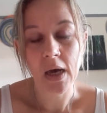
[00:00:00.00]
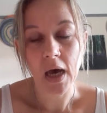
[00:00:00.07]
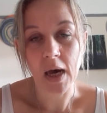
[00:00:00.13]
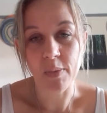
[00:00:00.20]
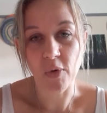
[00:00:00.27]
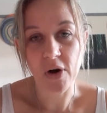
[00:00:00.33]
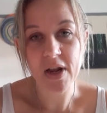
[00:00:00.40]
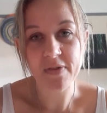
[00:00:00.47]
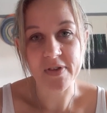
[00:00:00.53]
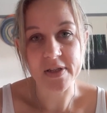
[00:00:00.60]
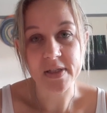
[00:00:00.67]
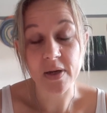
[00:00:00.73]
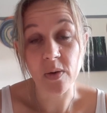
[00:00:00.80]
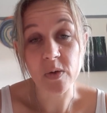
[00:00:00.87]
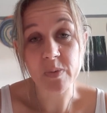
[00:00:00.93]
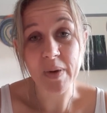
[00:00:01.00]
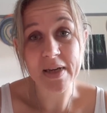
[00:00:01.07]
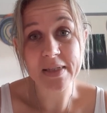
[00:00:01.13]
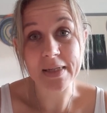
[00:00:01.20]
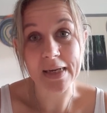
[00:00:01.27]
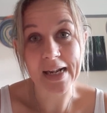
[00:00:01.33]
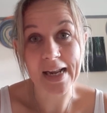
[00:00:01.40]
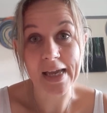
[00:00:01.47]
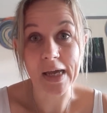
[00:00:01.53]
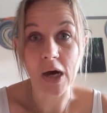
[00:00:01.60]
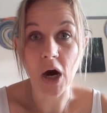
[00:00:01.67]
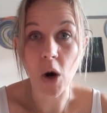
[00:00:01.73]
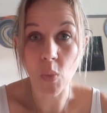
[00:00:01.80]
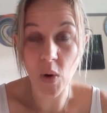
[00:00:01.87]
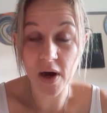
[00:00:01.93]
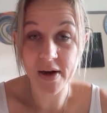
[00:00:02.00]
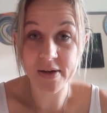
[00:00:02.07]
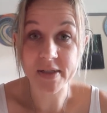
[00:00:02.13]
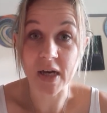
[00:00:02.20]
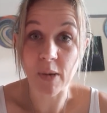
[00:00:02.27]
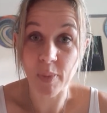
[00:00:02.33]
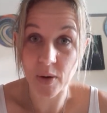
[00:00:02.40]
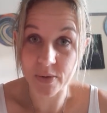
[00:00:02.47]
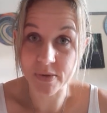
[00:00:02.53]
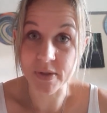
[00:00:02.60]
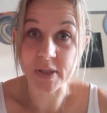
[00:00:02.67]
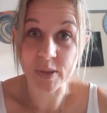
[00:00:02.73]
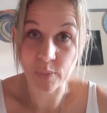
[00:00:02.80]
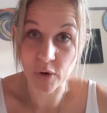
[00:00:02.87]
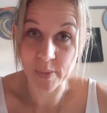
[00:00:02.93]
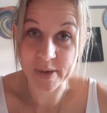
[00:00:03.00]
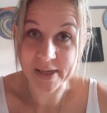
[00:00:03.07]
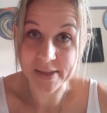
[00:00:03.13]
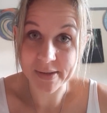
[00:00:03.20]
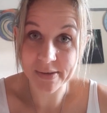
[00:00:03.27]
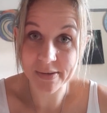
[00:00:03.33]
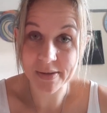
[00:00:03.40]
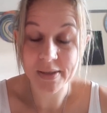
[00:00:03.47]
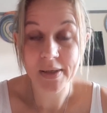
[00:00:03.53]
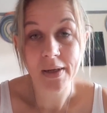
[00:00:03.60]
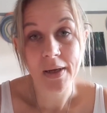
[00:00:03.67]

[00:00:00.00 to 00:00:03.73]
or any of this. So it was basically a word, a bond and a promise.